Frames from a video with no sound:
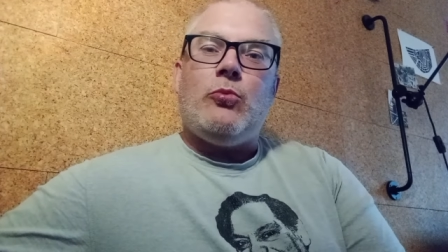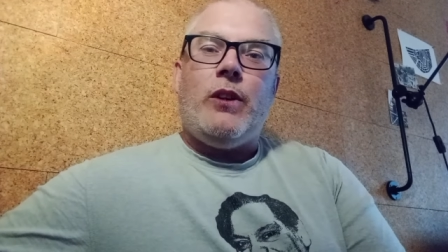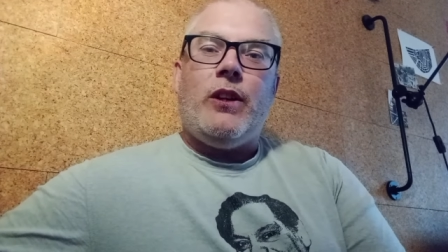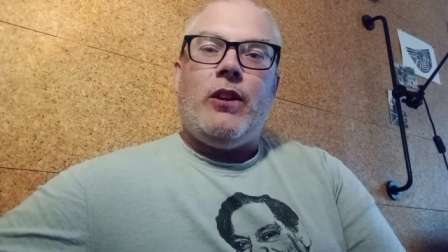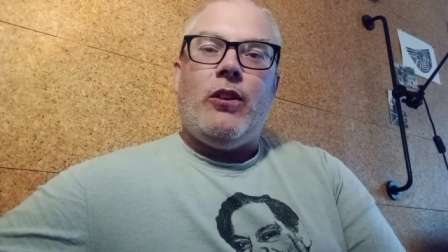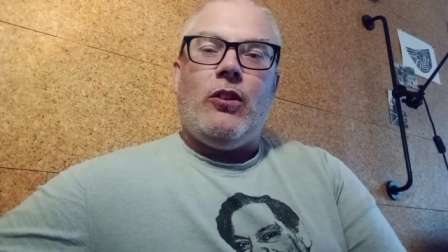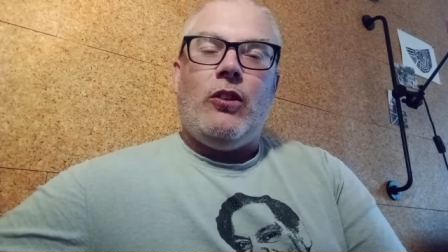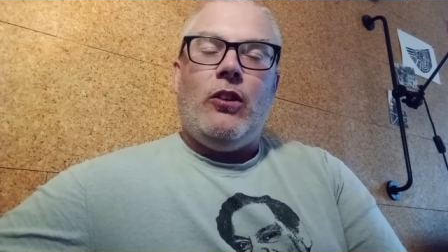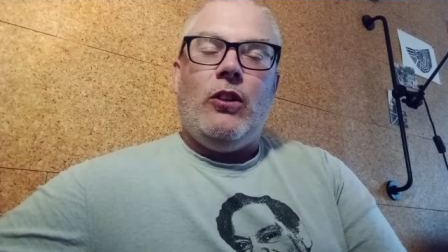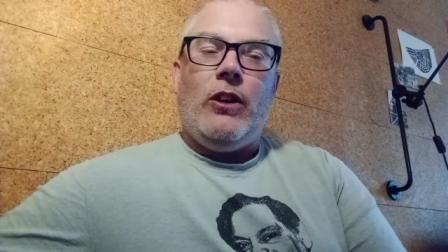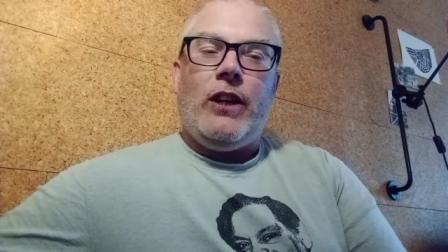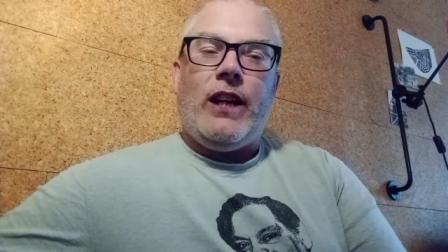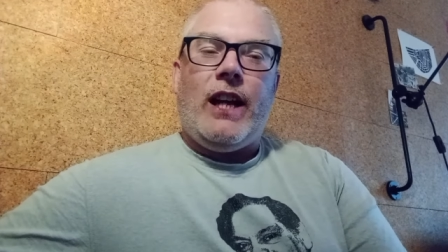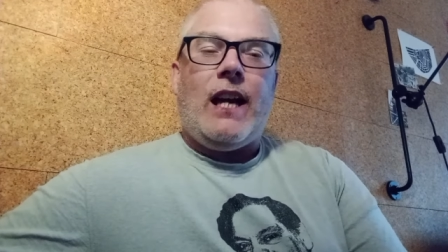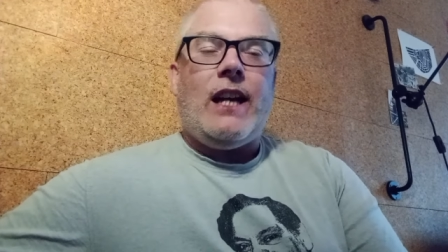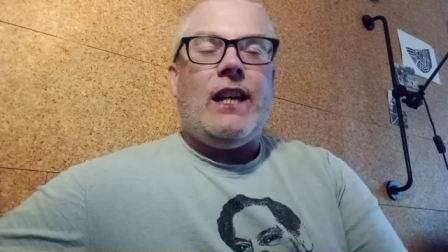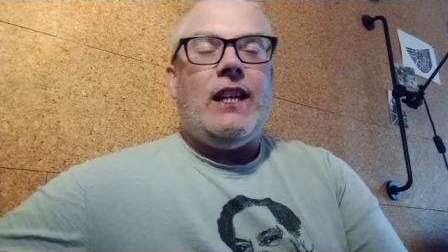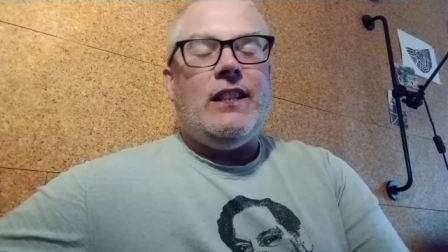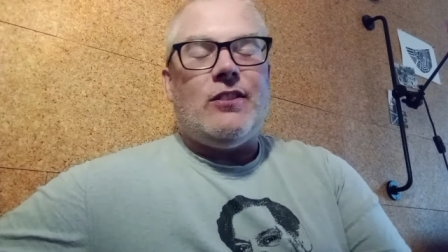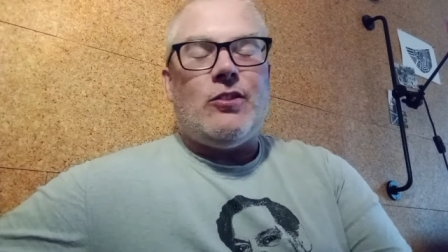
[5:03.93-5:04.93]
we're going to look
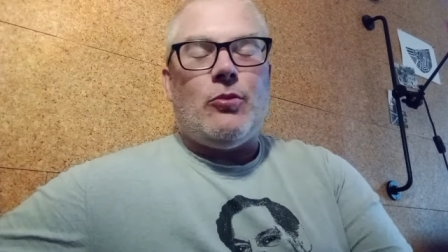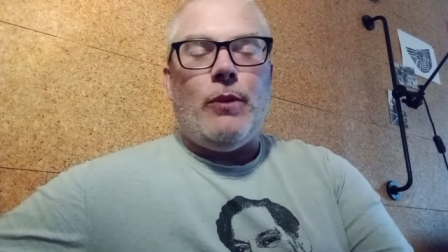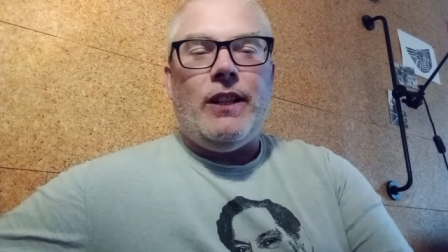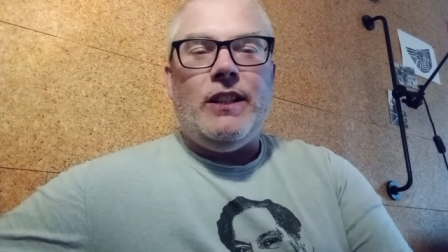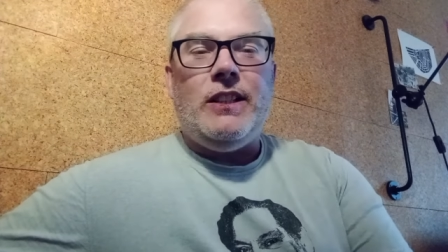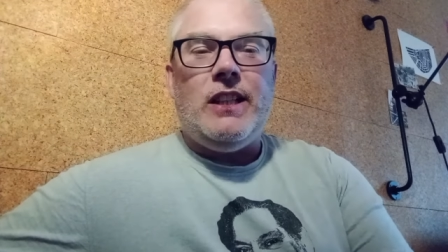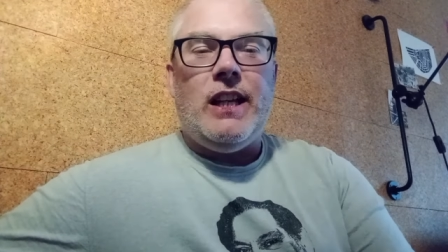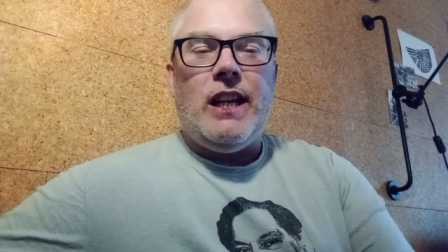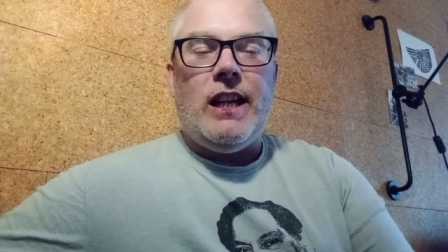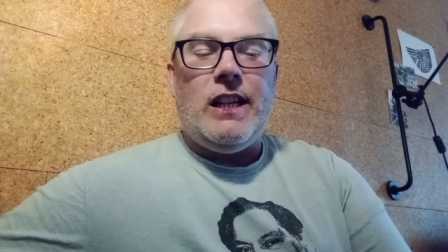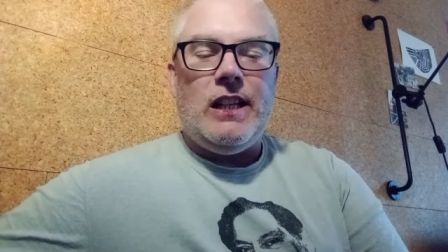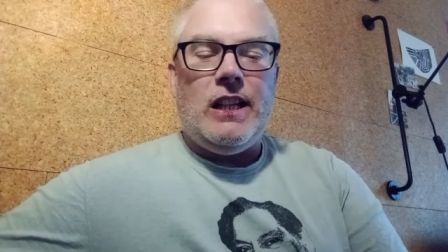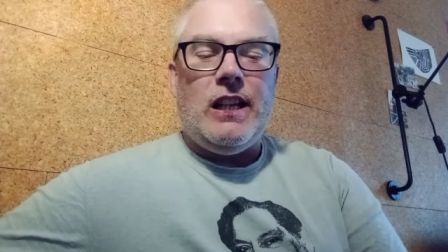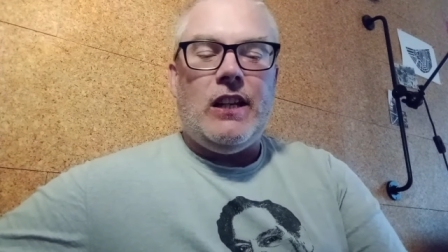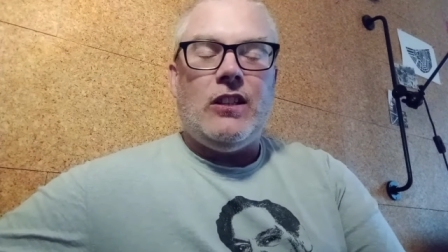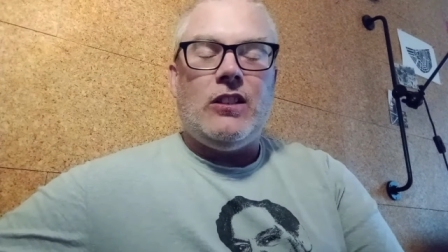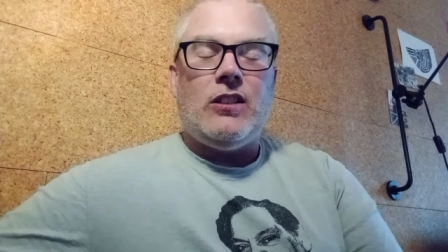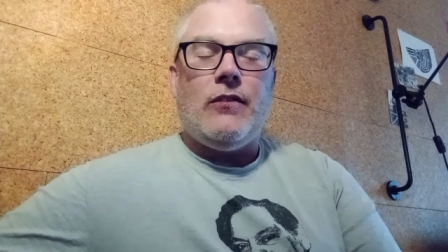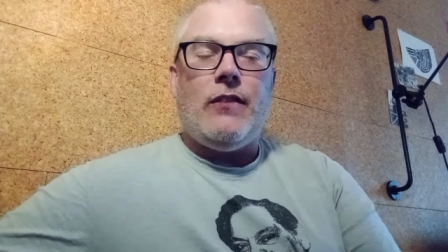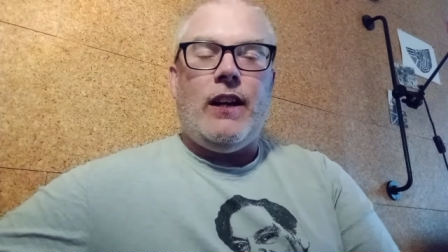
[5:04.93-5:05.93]
at. He's 28
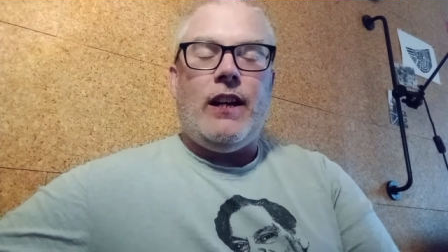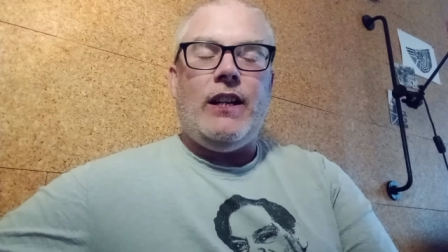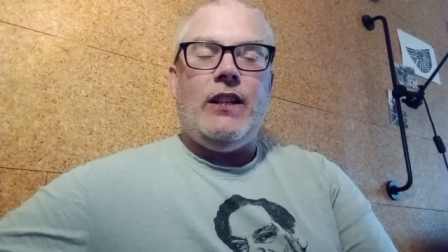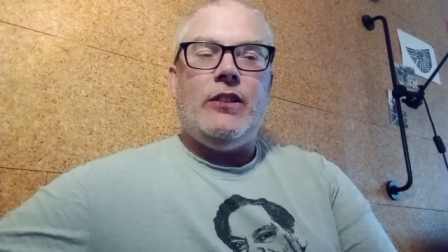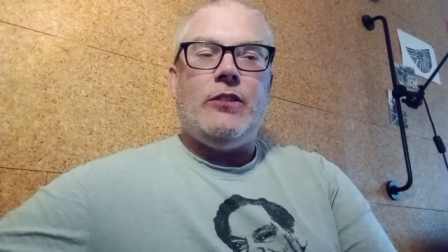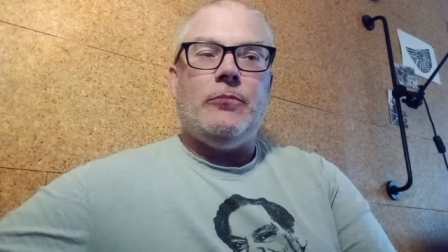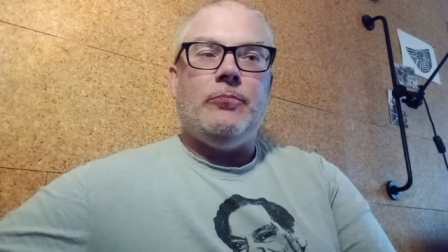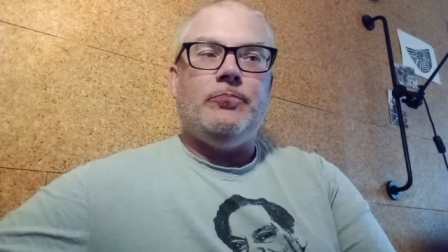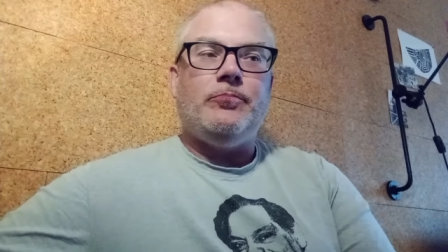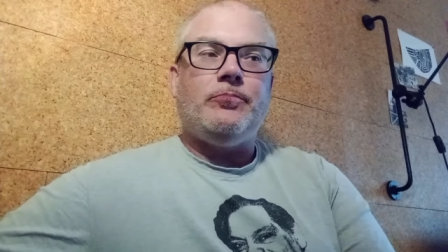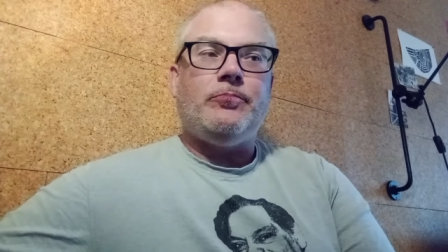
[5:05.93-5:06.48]
years of age.